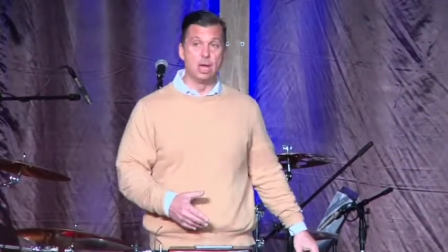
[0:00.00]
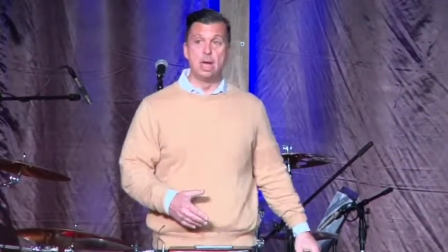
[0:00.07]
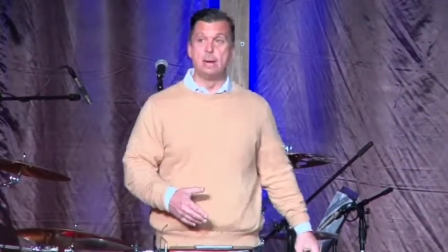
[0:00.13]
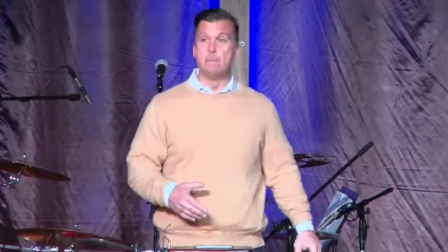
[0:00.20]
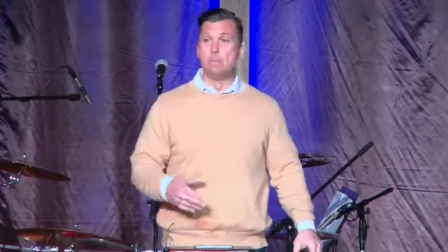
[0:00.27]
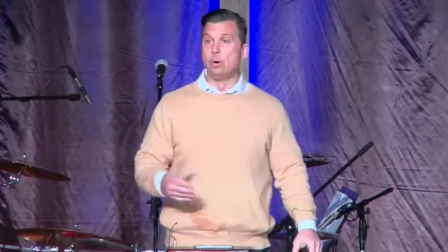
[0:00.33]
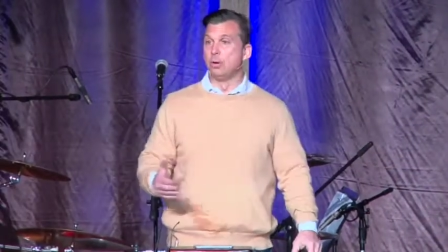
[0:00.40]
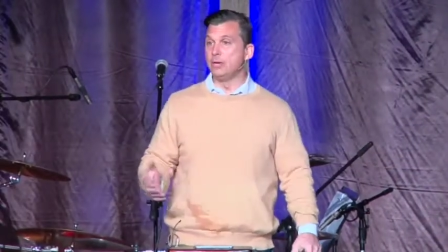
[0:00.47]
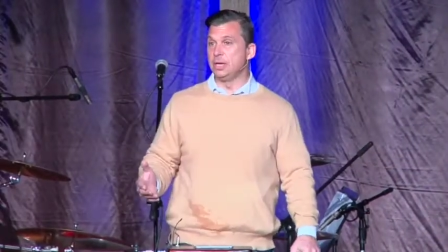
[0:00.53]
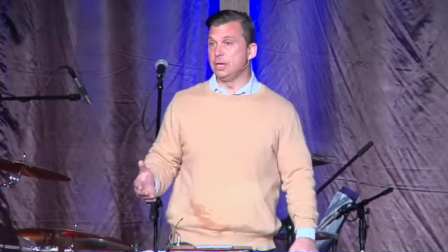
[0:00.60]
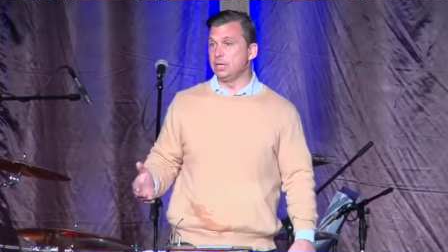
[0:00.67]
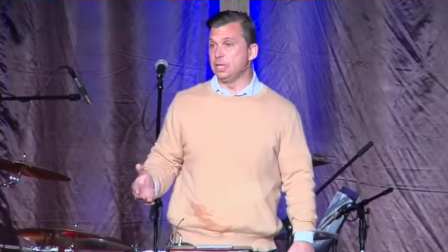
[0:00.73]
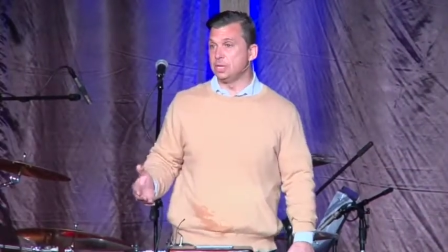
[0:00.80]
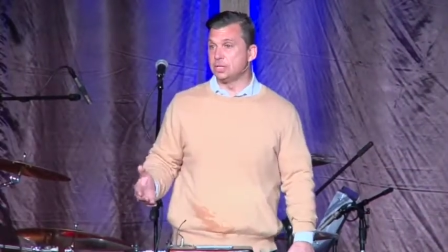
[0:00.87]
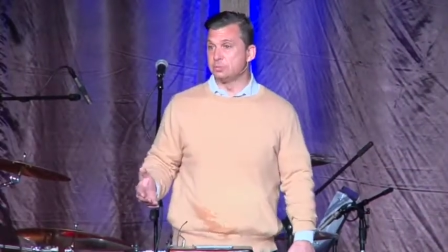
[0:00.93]
more than it
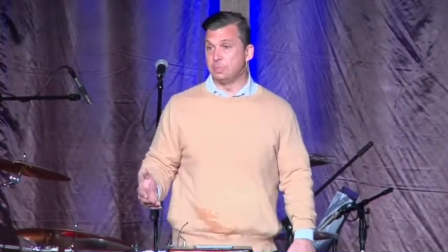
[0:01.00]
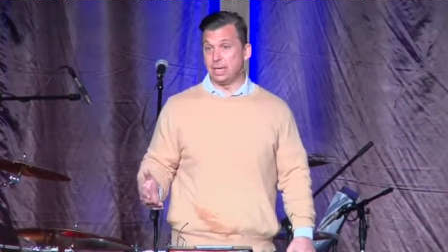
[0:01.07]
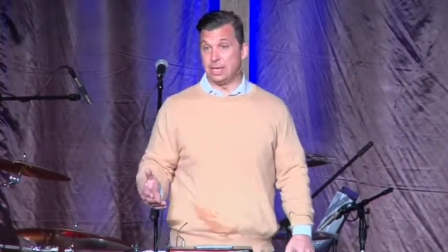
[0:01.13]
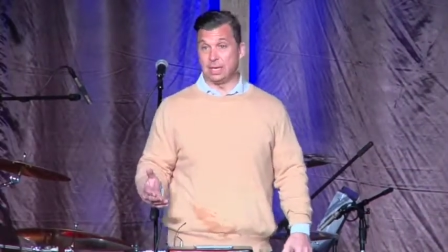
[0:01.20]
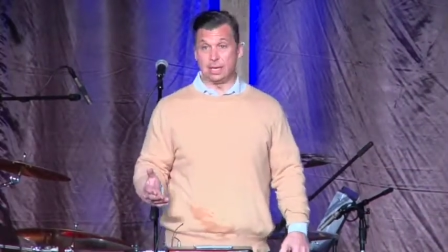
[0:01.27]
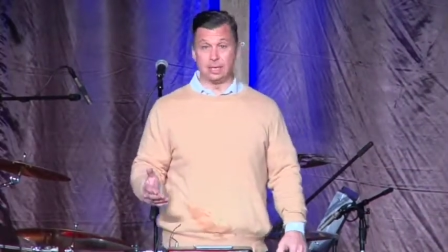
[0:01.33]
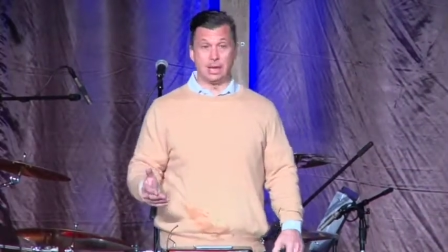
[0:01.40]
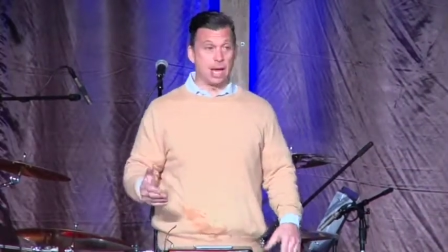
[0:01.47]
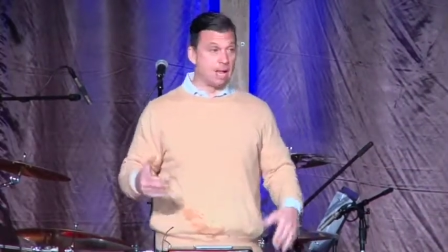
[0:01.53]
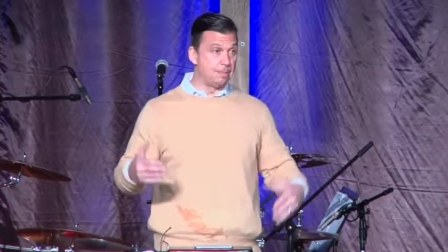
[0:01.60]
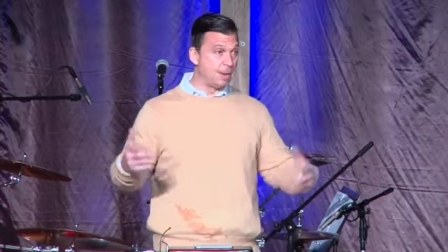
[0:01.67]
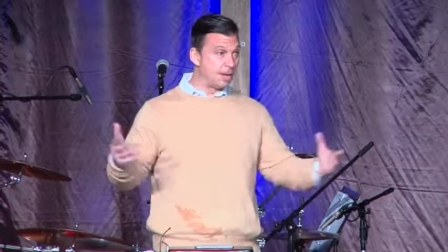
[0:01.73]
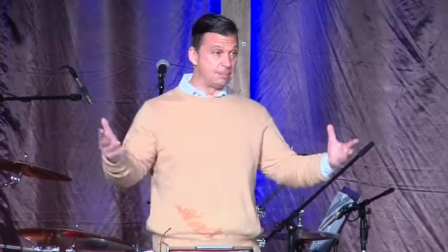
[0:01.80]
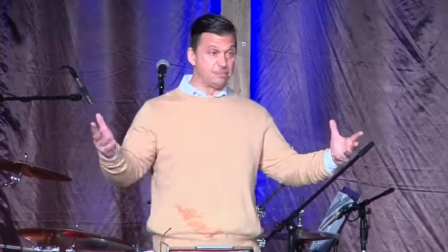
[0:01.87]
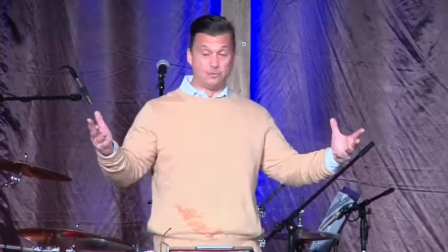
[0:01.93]
is being an
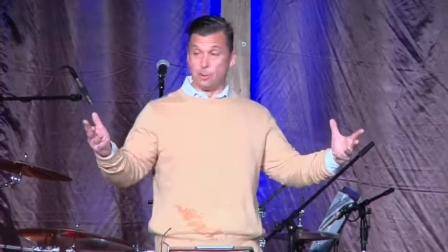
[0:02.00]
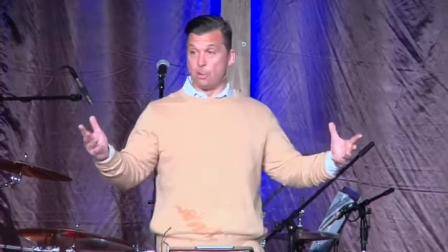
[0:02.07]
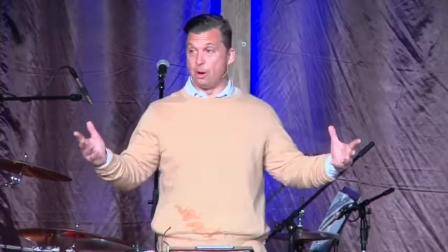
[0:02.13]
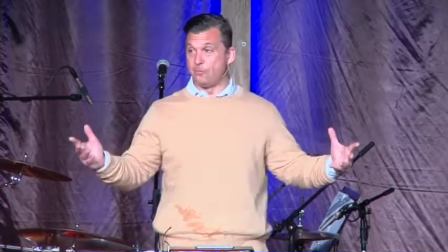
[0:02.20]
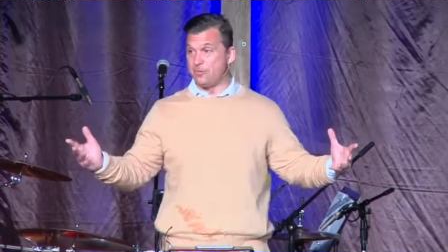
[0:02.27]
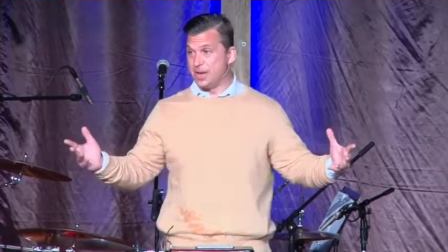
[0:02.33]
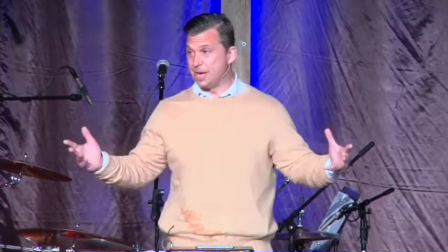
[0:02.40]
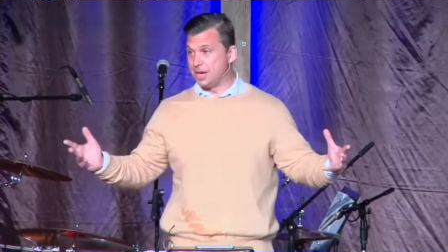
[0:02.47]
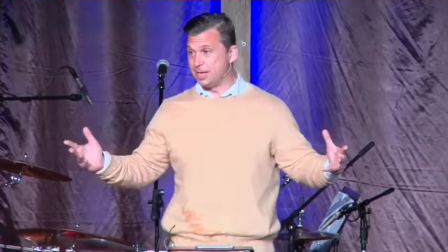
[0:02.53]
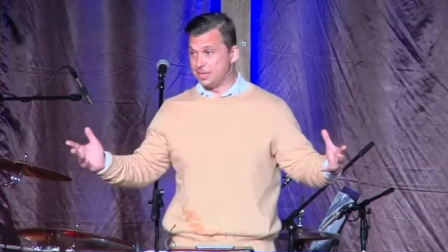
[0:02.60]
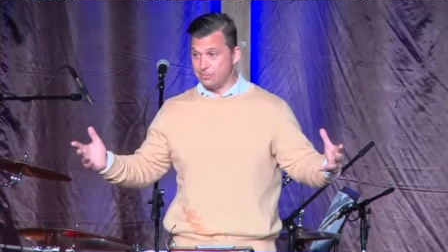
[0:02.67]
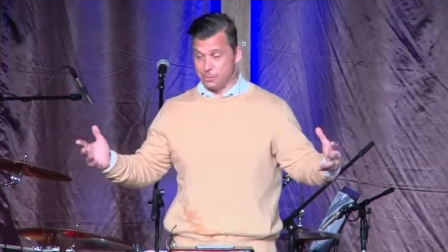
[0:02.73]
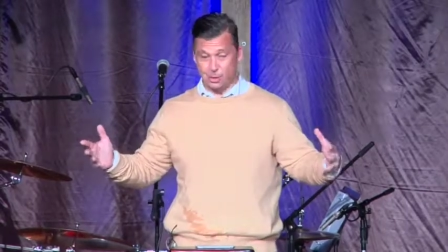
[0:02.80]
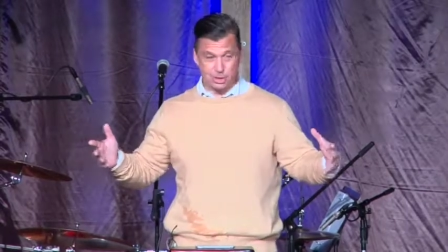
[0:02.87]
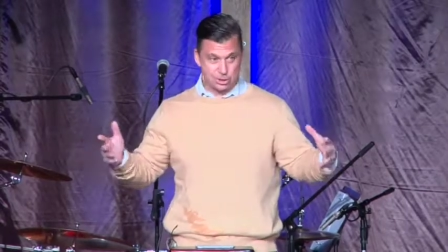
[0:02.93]
Alabama football fan, even
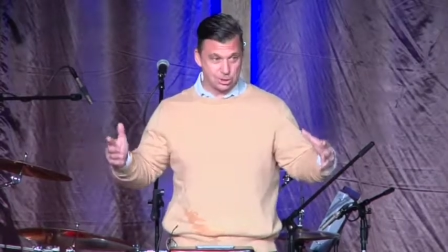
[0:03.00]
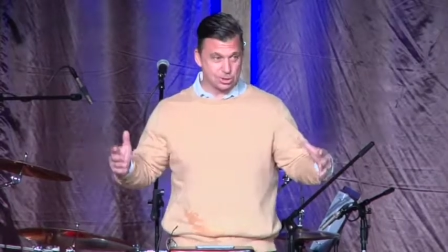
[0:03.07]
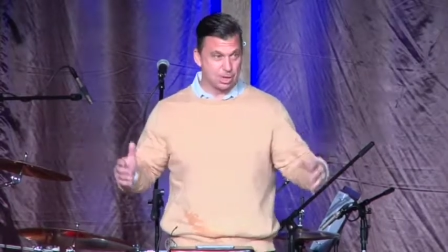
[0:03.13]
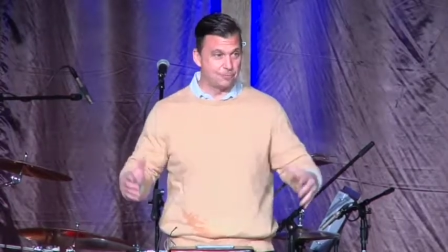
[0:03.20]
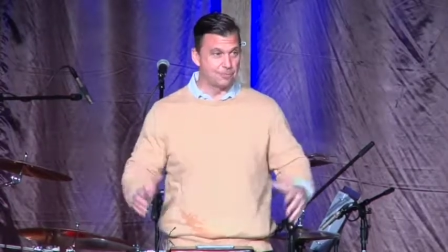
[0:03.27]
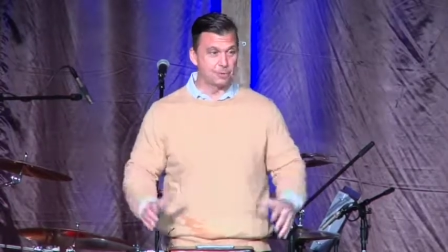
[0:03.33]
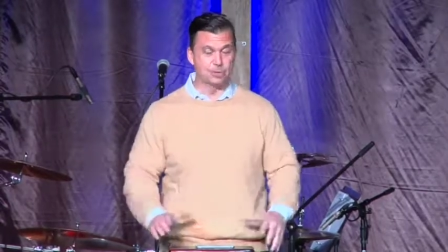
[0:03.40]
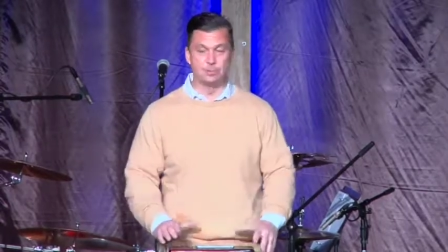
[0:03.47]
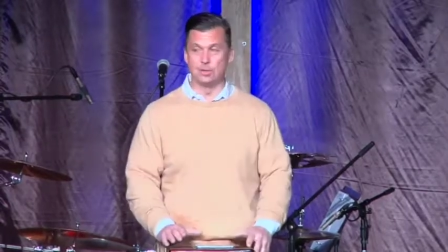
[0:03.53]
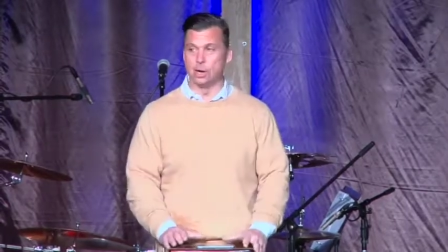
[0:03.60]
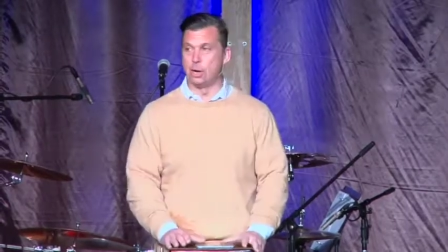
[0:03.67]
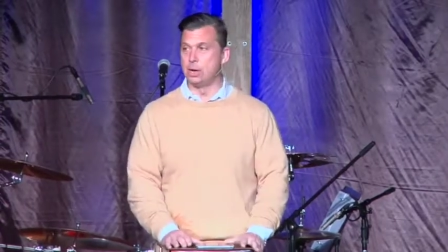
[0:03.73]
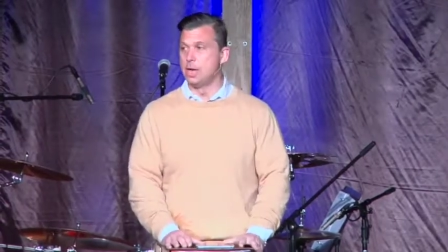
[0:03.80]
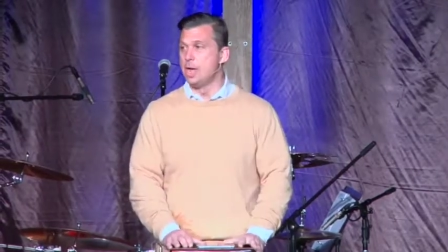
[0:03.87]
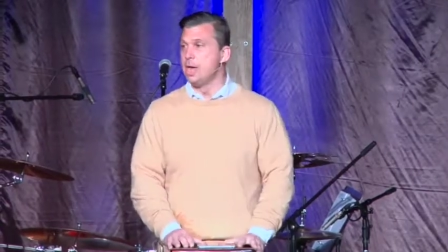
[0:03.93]
though I know it's tough for some of
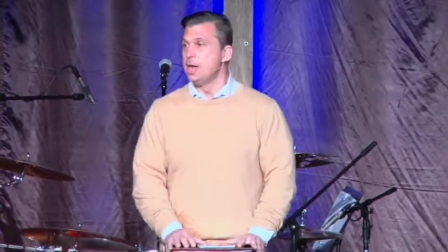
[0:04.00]
y'all.